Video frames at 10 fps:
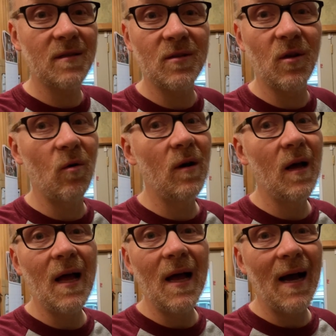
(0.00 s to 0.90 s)
So
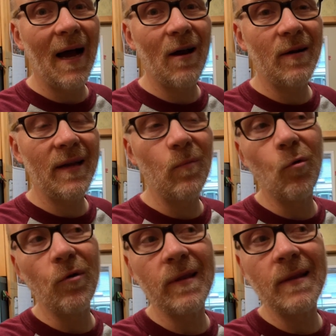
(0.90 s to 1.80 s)
I don't need
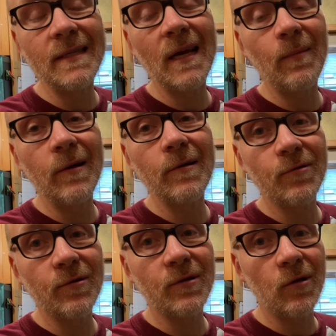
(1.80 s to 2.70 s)
more than 10 minutes
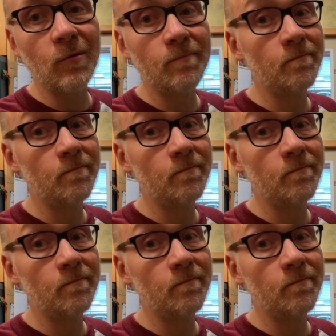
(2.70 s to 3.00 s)
or so.